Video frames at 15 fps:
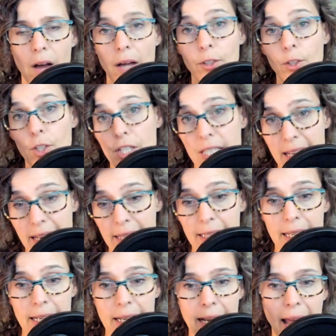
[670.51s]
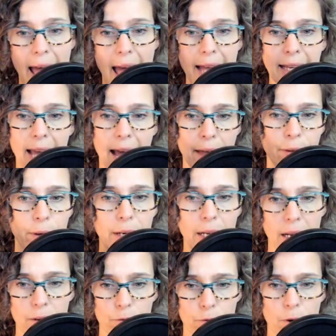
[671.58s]
understanding and gathering
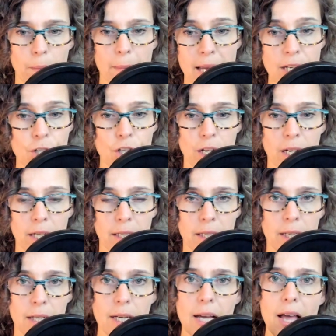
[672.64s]
information